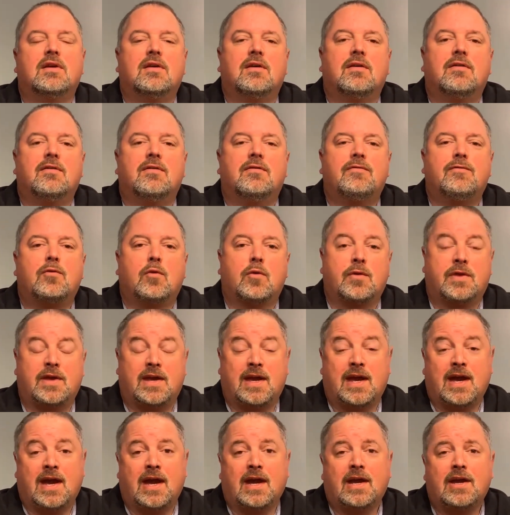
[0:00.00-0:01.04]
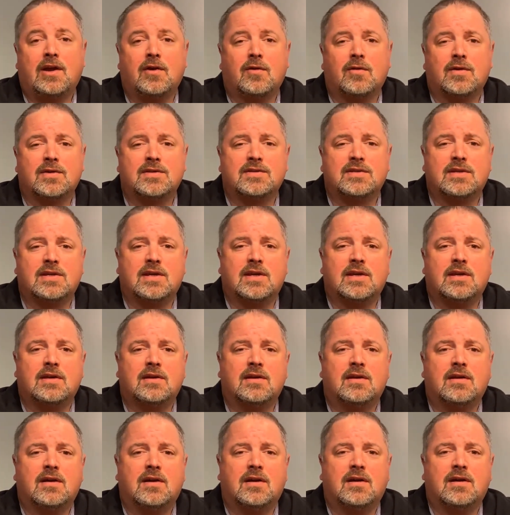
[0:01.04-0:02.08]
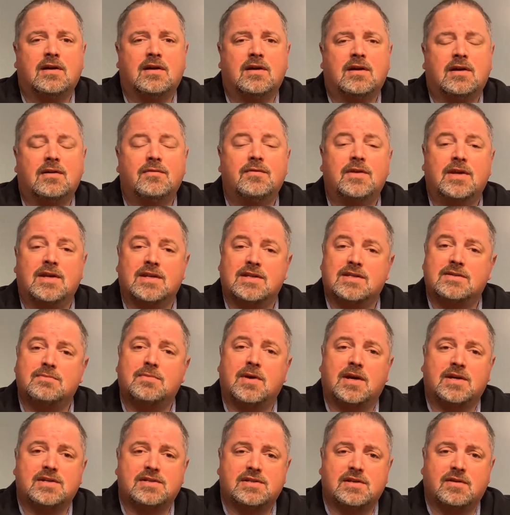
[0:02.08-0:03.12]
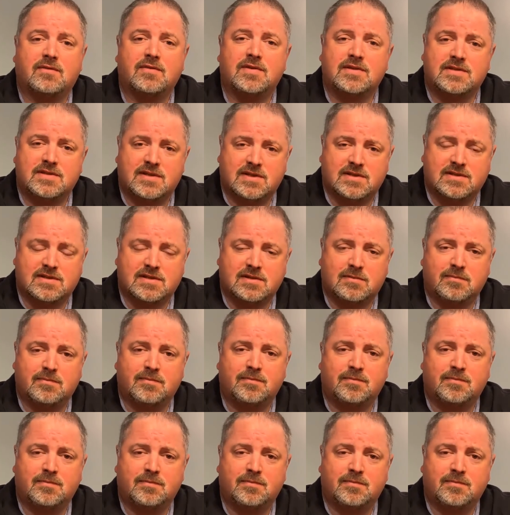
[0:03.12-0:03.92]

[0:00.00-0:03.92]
for the accuracy of the inspection of the system.